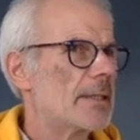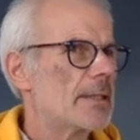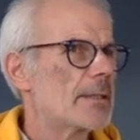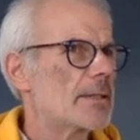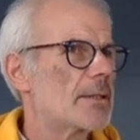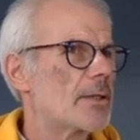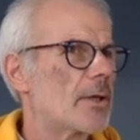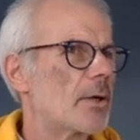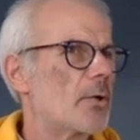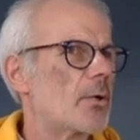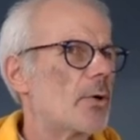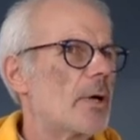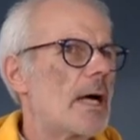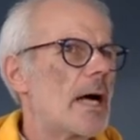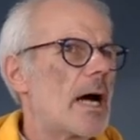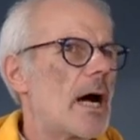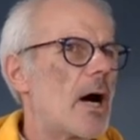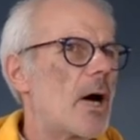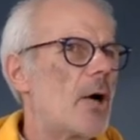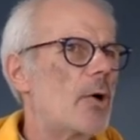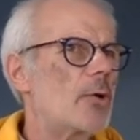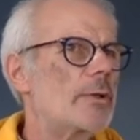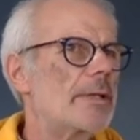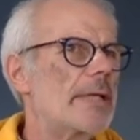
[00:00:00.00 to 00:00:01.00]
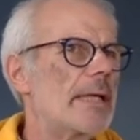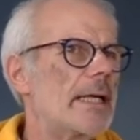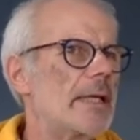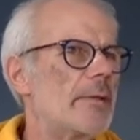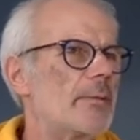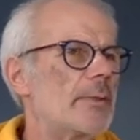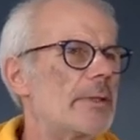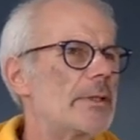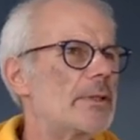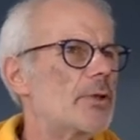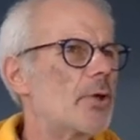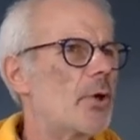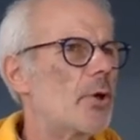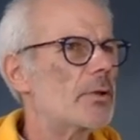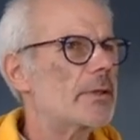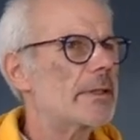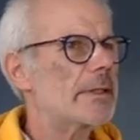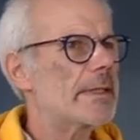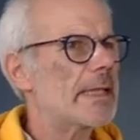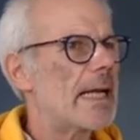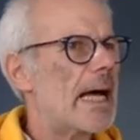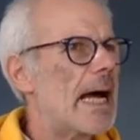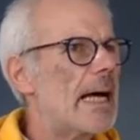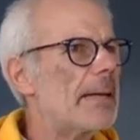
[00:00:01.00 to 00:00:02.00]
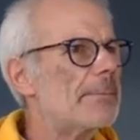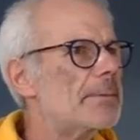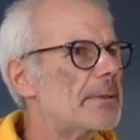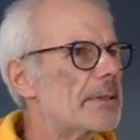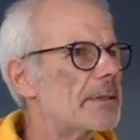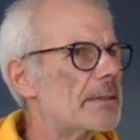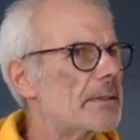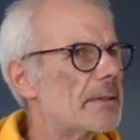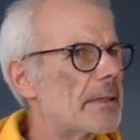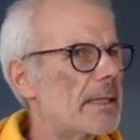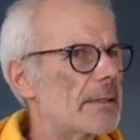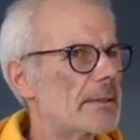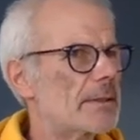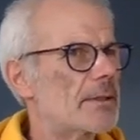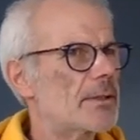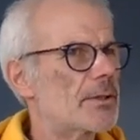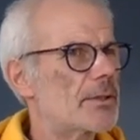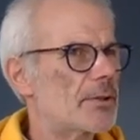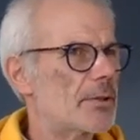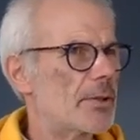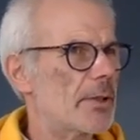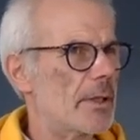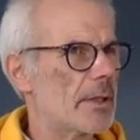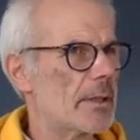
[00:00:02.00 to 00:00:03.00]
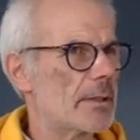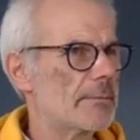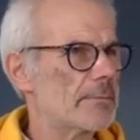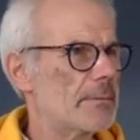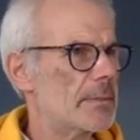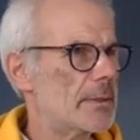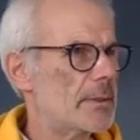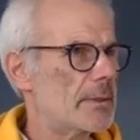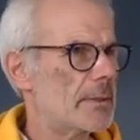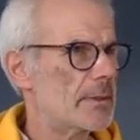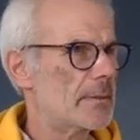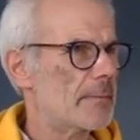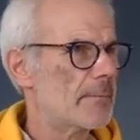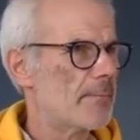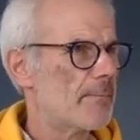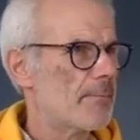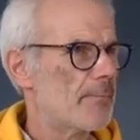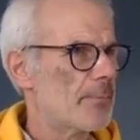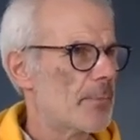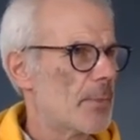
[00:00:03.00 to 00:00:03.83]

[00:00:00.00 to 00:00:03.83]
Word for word: So how can we talk in abstract terms